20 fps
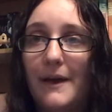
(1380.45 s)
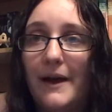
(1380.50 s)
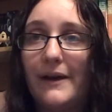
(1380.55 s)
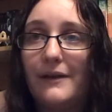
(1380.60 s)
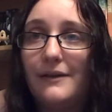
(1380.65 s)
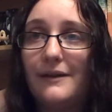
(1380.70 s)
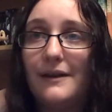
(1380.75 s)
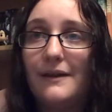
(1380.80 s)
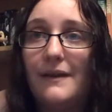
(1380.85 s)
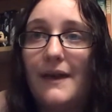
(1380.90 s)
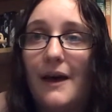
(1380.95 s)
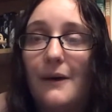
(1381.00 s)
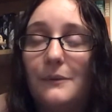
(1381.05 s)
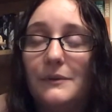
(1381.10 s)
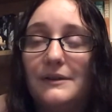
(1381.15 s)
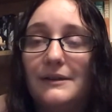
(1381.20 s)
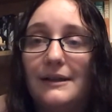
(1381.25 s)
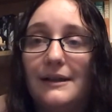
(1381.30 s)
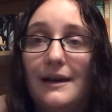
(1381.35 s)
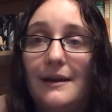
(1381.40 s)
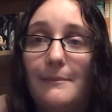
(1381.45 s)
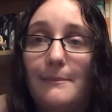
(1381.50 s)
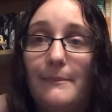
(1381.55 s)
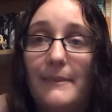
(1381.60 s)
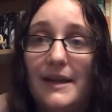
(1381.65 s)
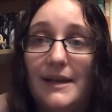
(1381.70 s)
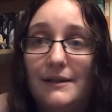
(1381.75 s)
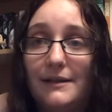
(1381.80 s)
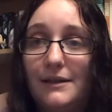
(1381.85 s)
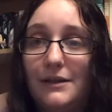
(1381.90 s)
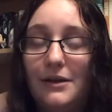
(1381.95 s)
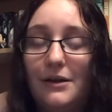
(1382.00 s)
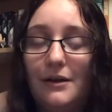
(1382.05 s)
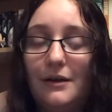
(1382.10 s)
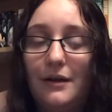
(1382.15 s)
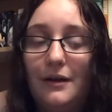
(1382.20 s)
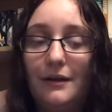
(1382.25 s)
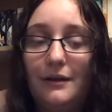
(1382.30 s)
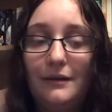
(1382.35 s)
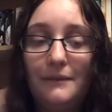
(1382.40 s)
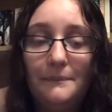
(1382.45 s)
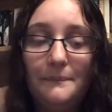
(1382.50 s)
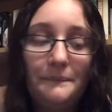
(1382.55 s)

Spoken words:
yeah, I think that was an amazing